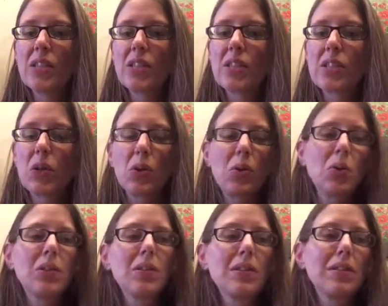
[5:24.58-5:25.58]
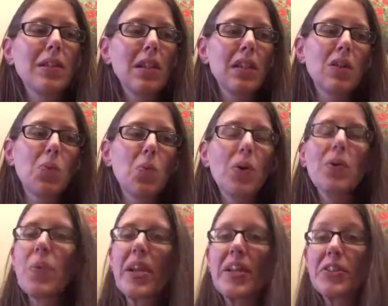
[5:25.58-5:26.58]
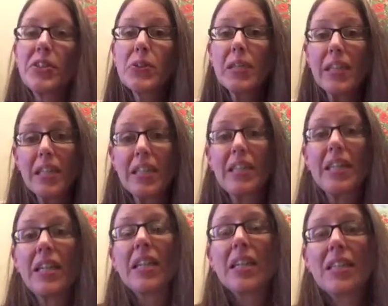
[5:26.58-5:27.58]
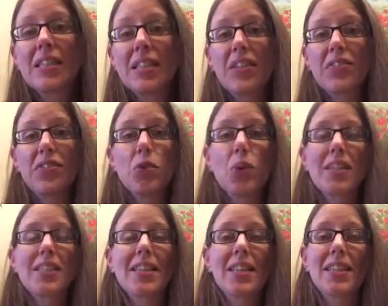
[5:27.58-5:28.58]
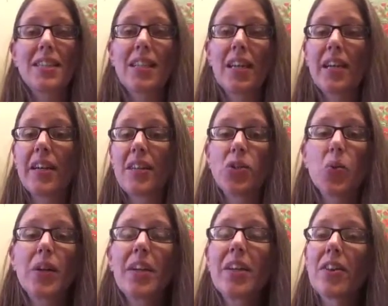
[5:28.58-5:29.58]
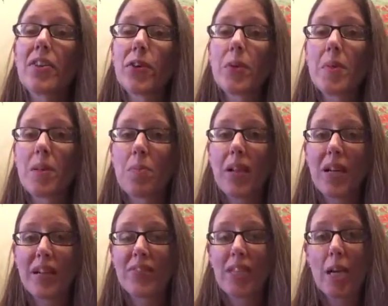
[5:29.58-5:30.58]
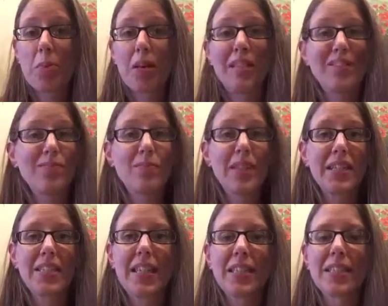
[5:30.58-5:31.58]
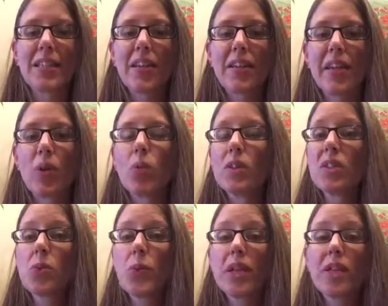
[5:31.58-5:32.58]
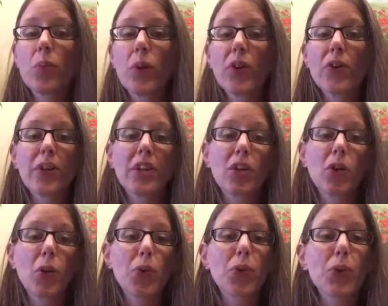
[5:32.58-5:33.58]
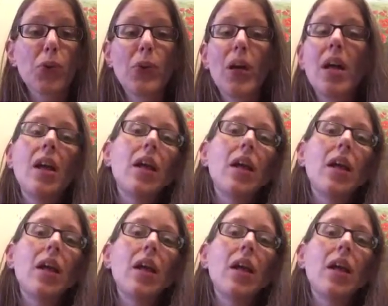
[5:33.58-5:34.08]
So one way to do it is if you want to set aside a 20 to 30 minute block of time on say a Sunday, once a week, where you can go through,